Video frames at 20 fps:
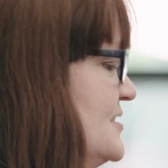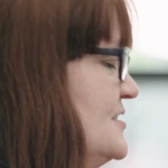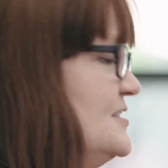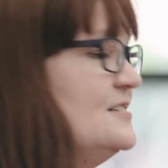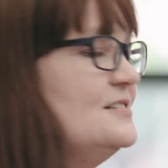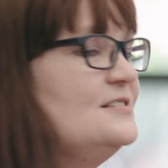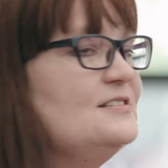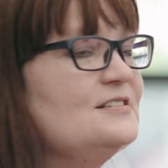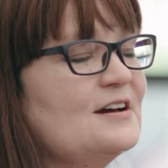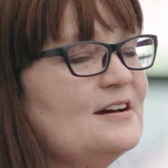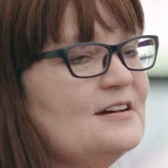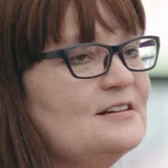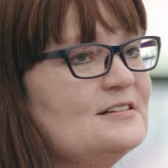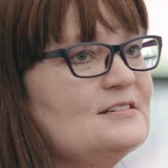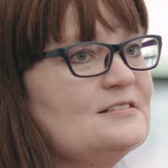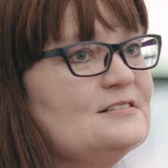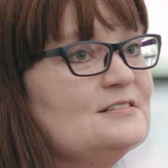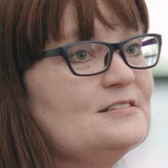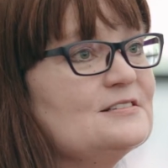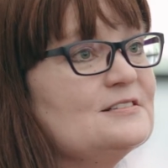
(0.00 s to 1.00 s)
did die
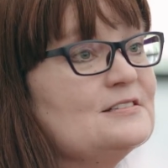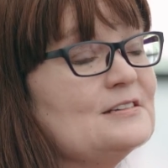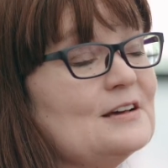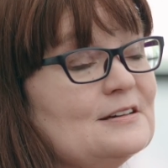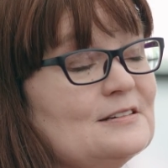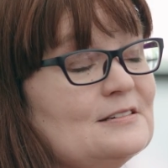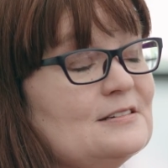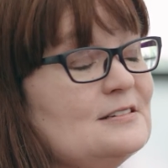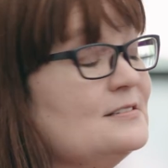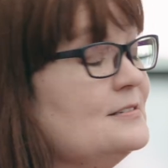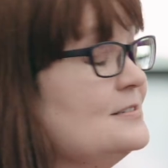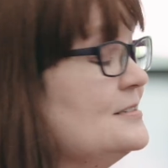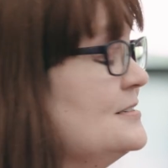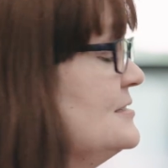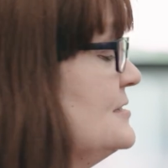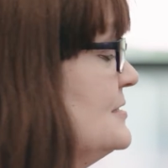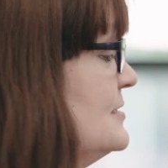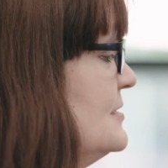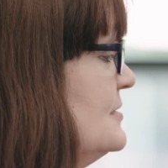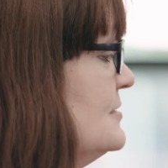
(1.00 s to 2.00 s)
in his
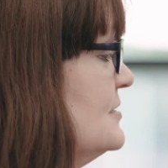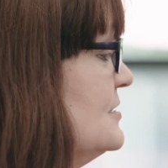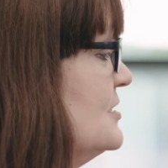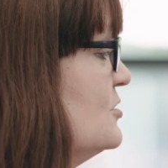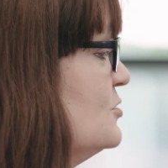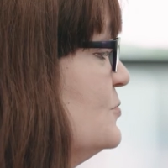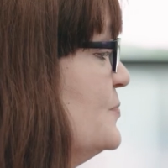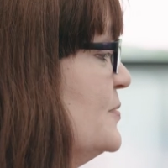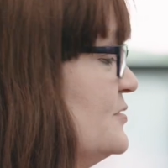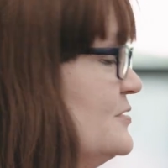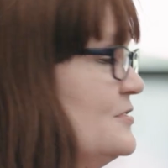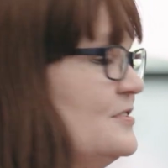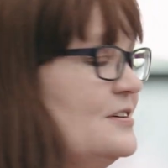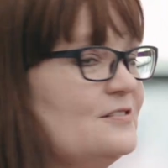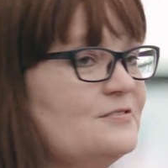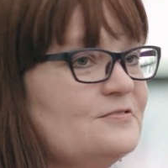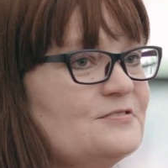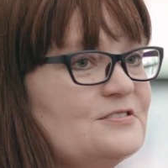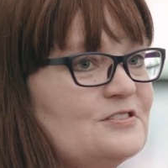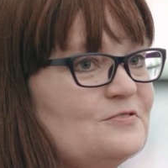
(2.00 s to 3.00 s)
90s in Gilbert,
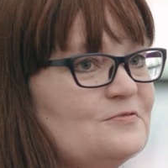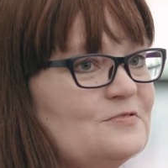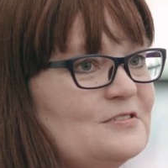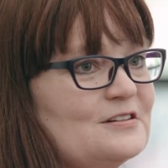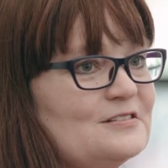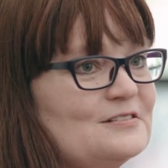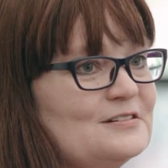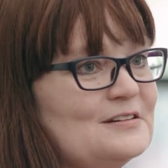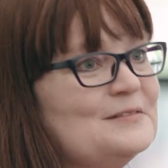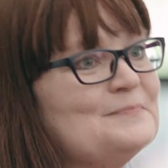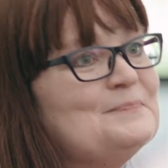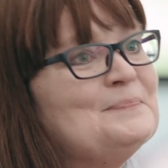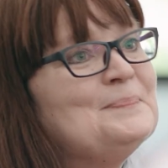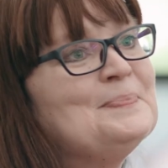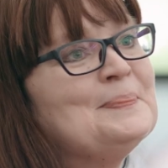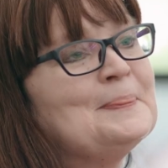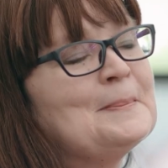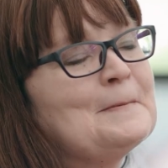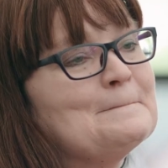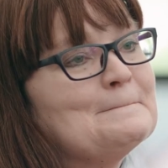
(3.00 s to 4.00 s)
Arizona.
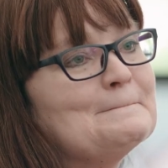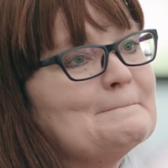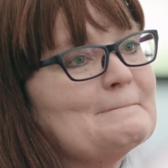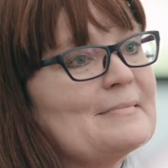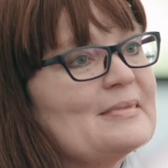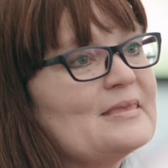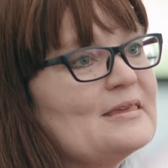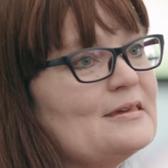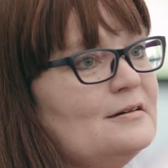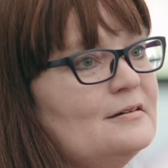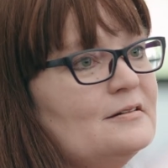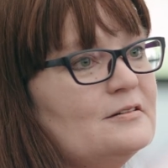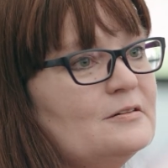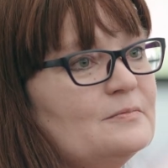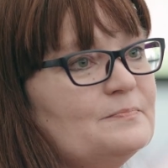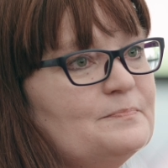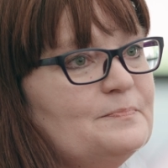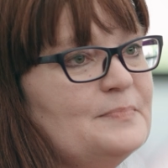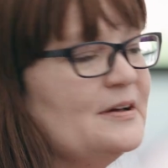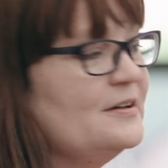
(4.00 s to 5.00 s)

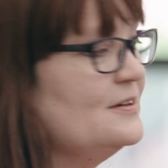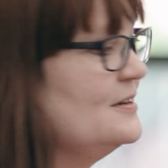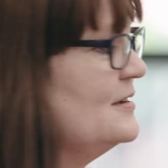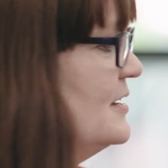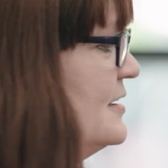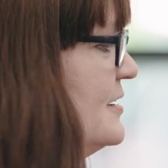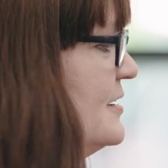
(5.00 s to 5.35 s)
But